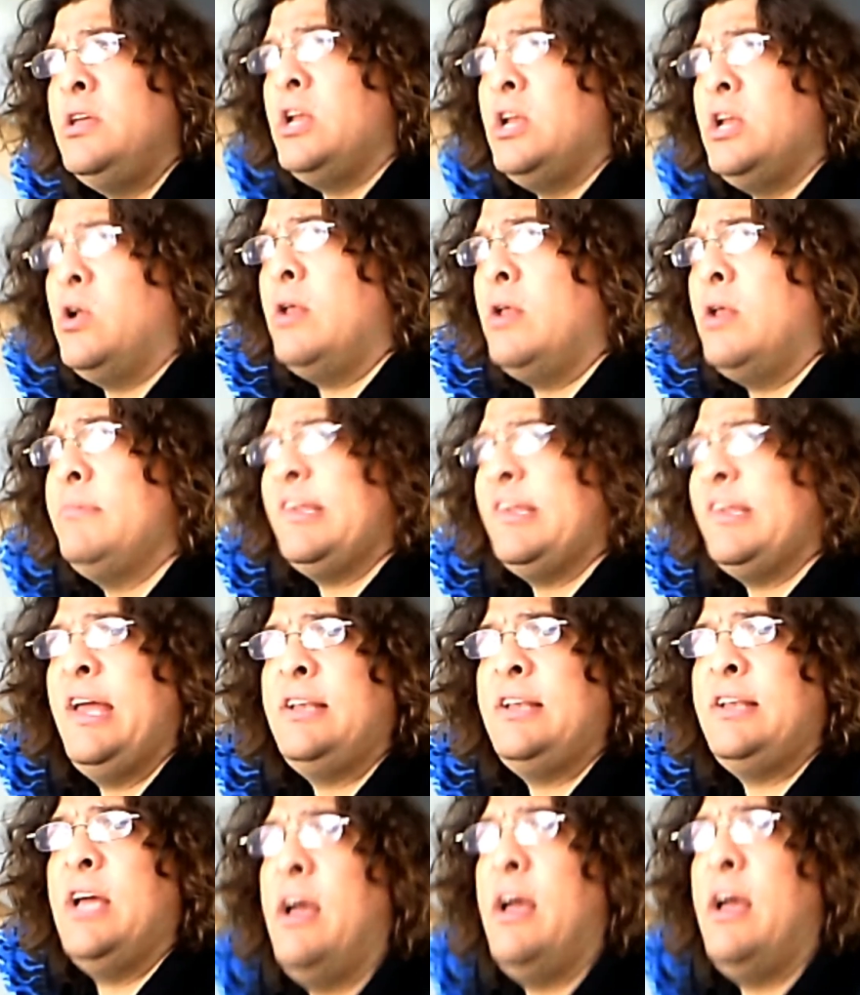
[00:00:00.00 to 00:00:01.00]
You know what I'm
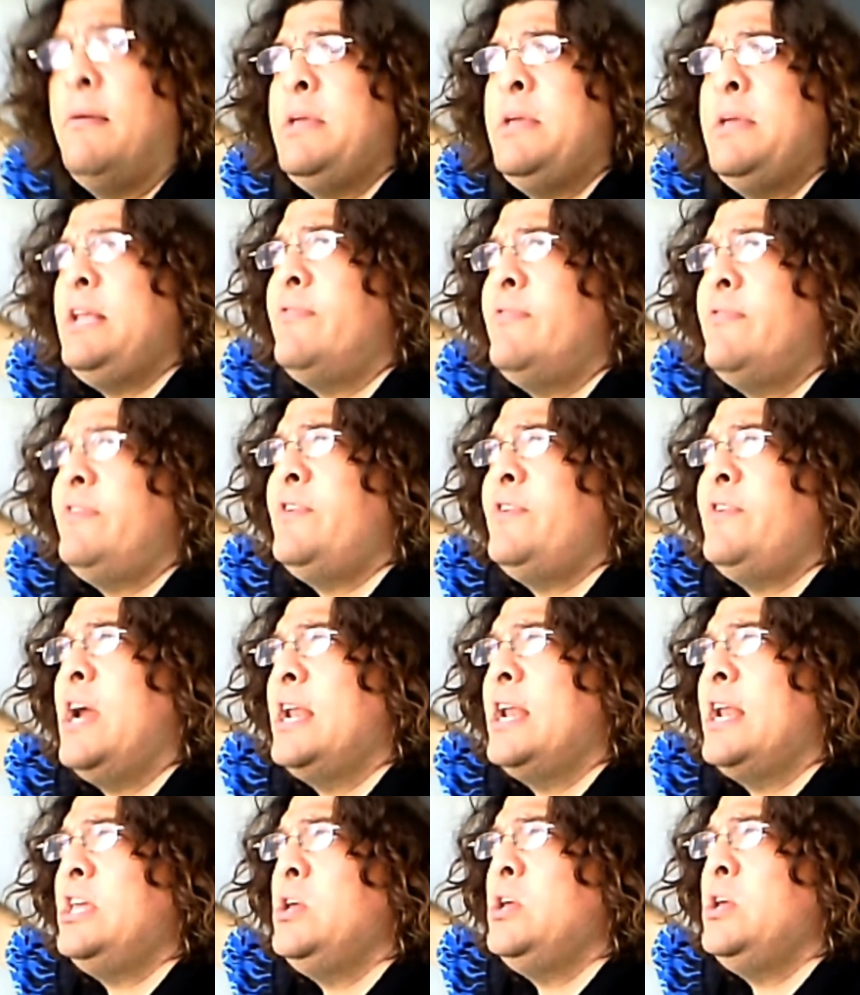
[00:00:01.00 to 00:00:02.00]
saying? I mean, even if you
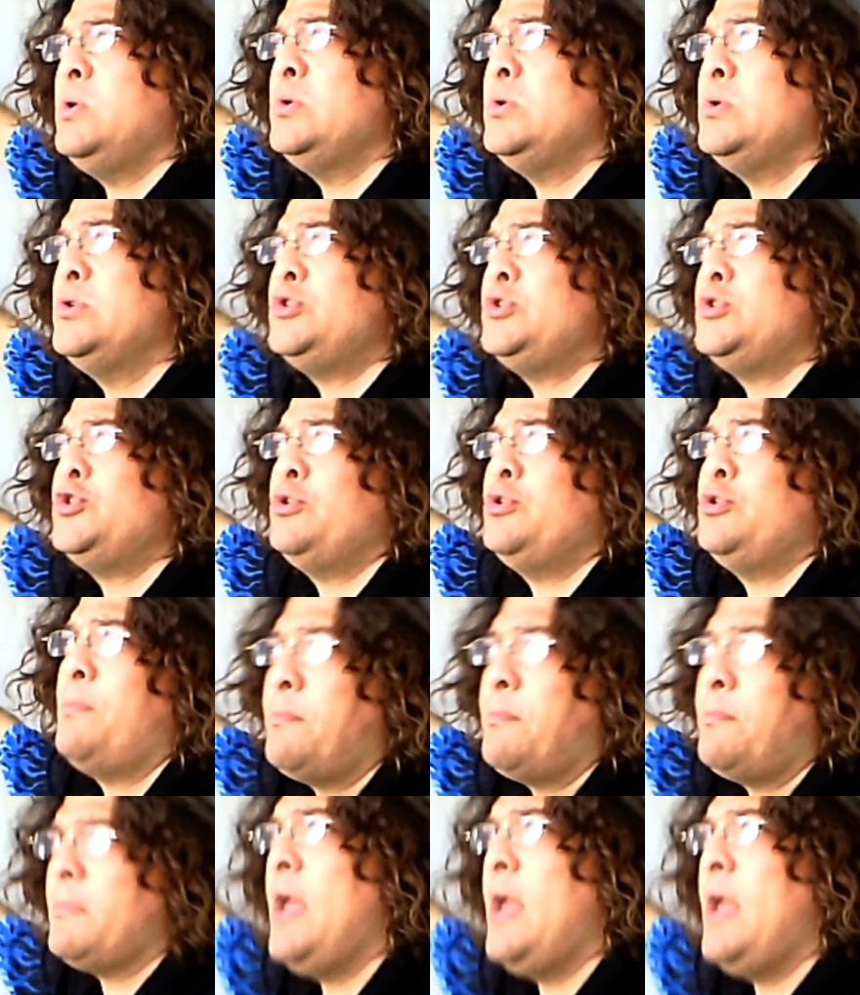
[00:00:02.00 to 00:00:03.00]
got to use
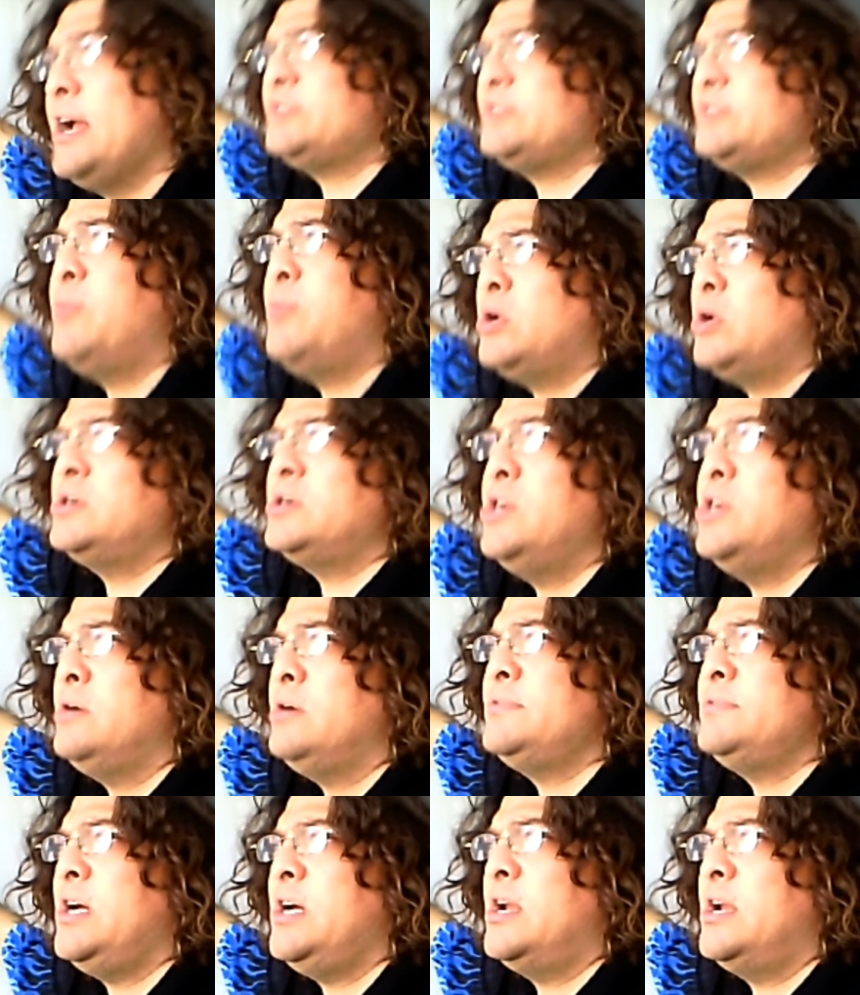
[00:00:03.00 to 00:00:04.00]
Explorer
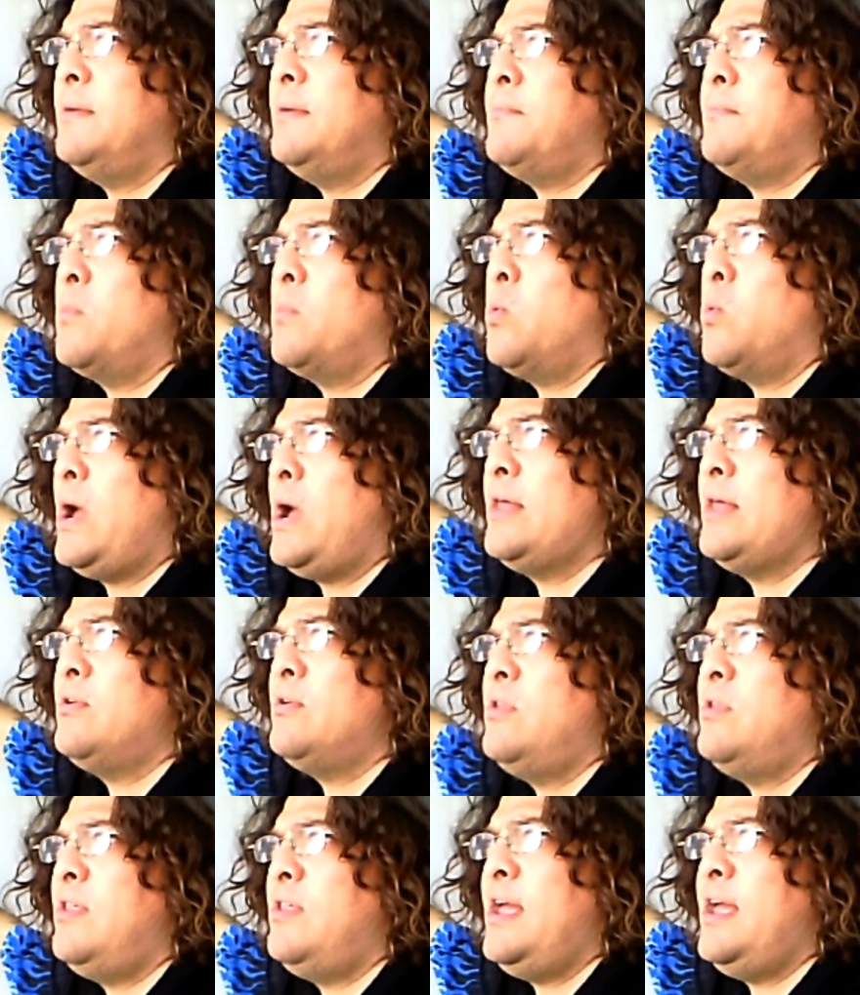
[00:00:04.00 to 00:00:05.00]
domes on them
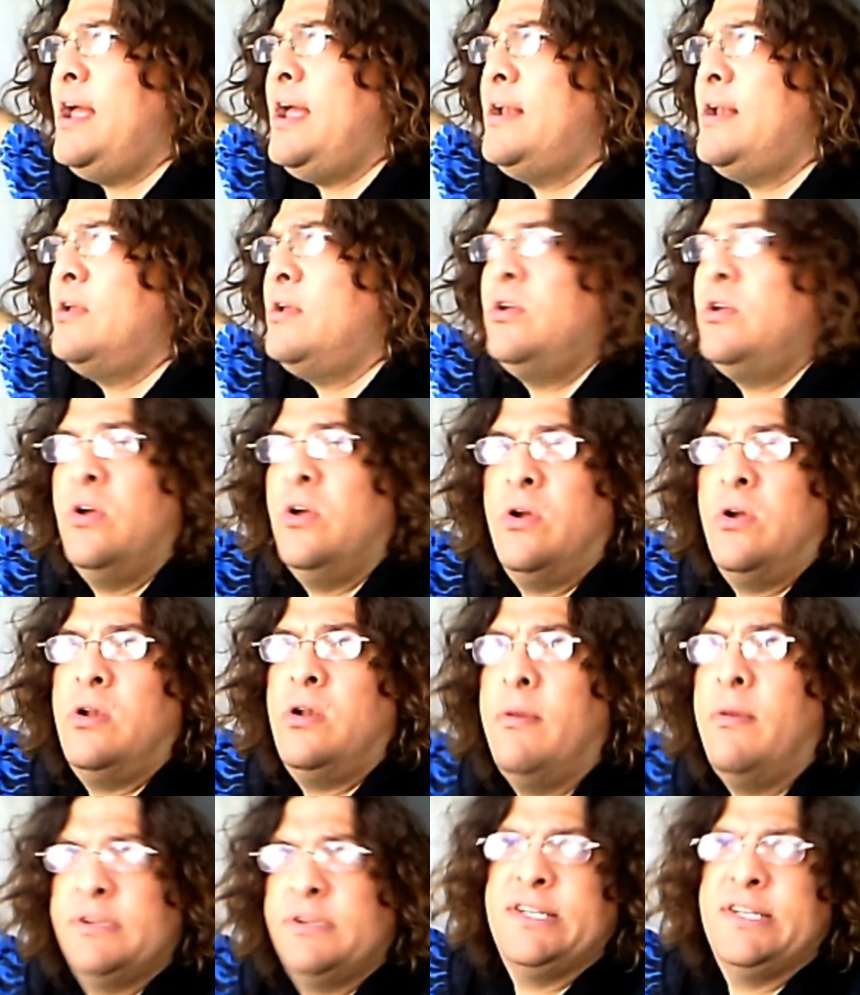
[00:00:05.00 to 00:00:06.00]
rather than
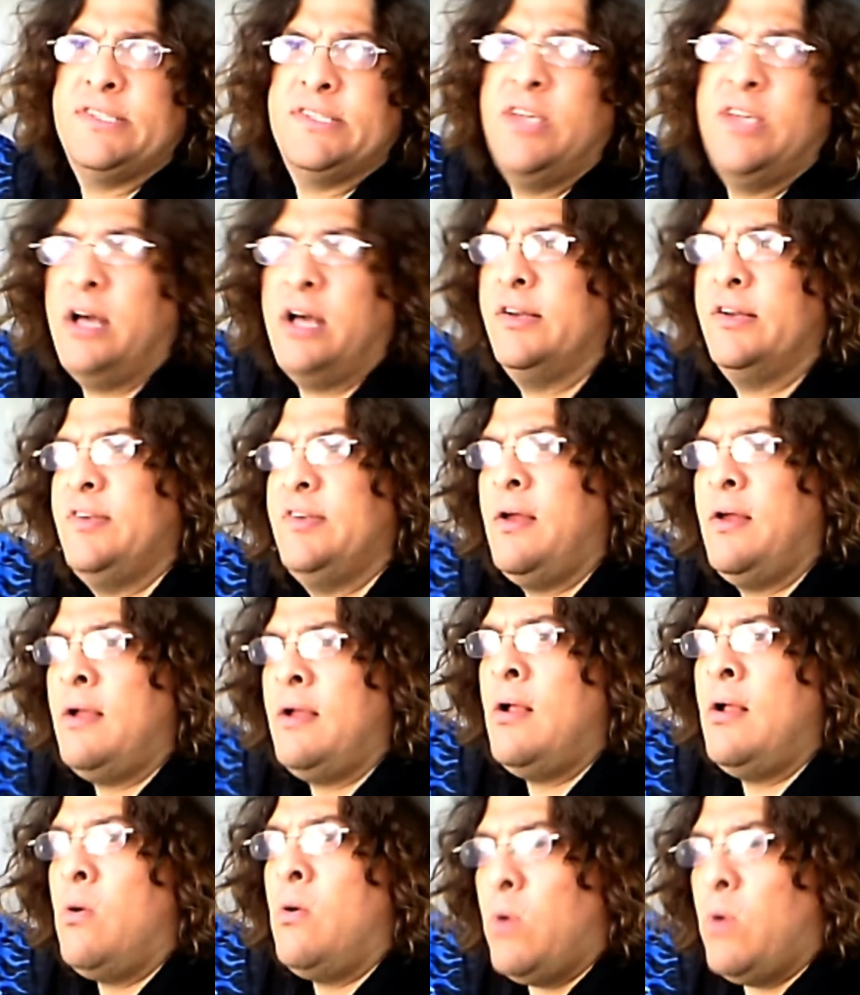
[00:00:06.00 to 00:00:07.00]
your number 6 slugs,
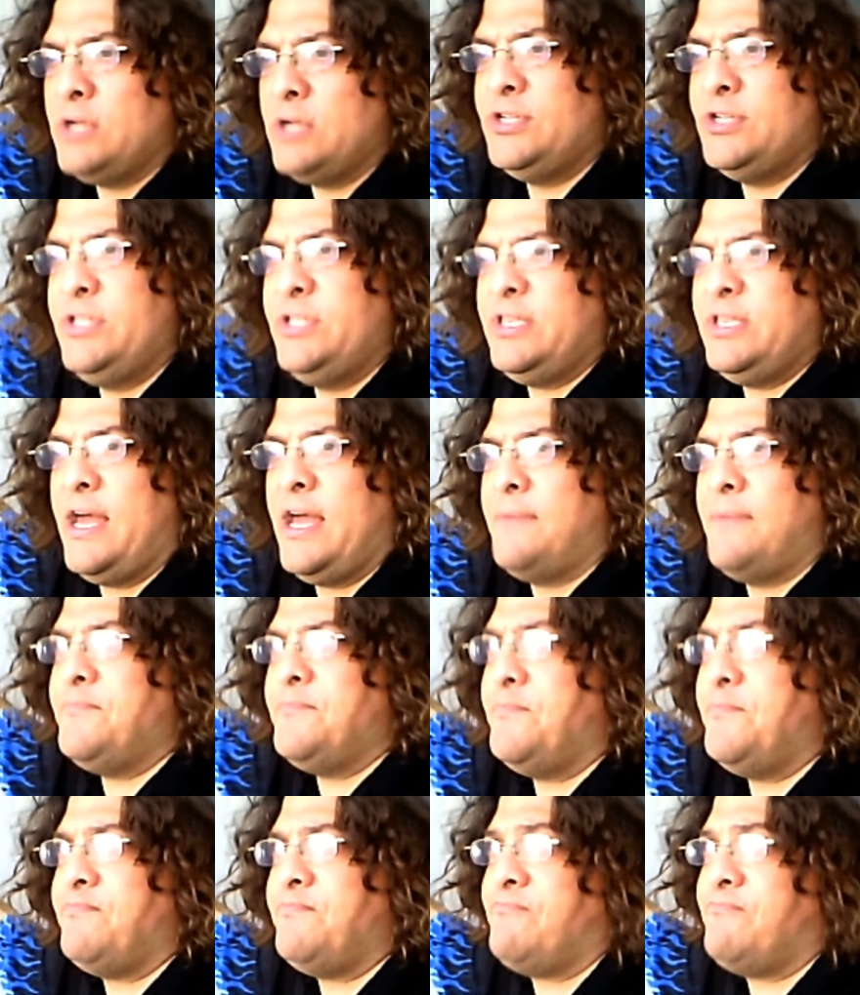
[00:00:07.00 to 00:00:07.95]
why don't you do that?